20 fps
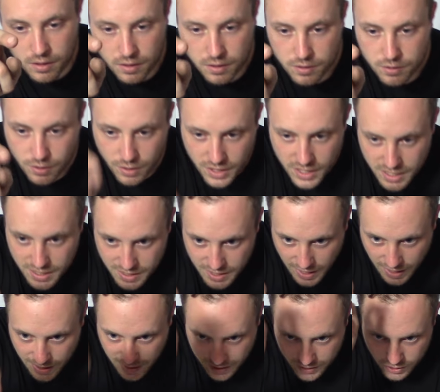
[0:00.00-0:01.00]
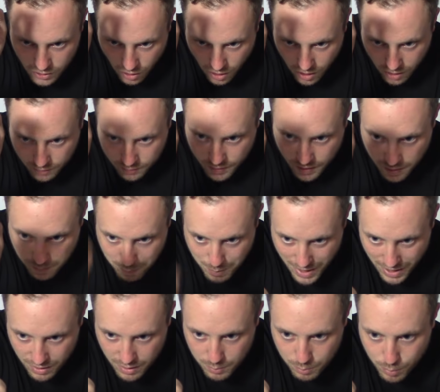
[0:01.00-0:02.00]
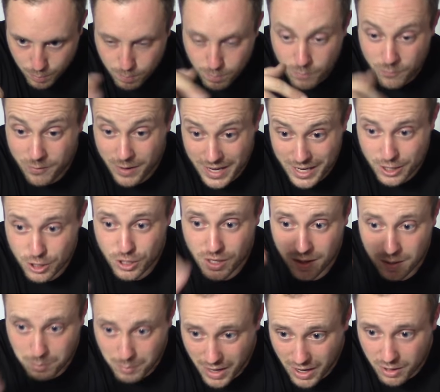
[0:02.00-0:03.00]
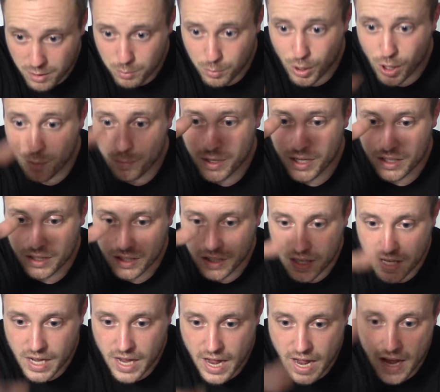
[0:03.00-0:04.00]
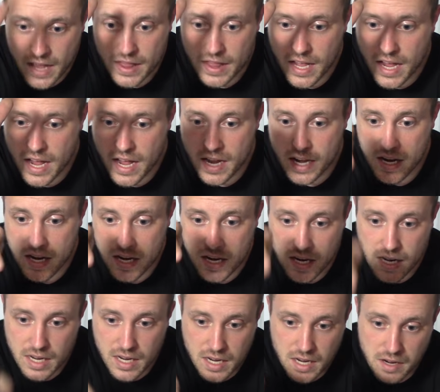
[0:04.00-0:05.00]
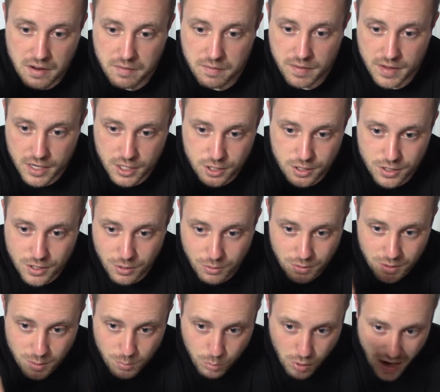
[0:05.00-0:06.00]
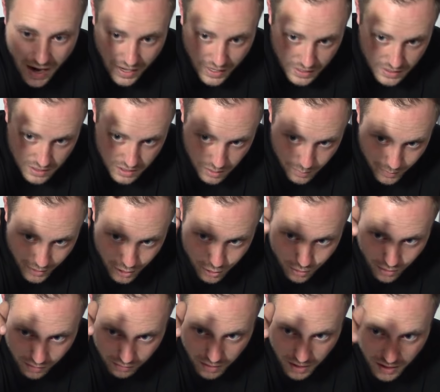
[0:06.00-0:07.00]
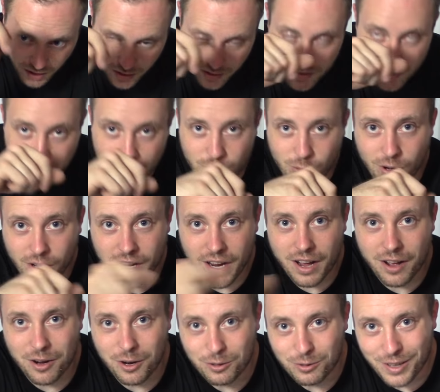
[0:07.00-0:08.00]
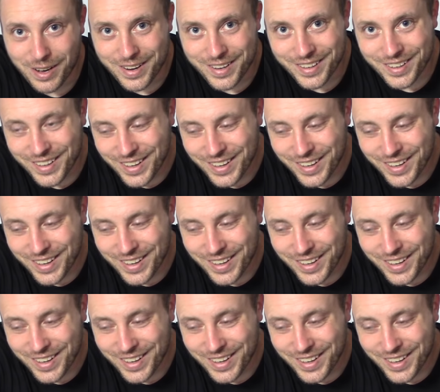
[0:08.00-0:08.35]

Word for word: So I need to take this off, mount it, finish it, mount it permanently, and then finish doing the brackets to make sure everything is gonna work out all right.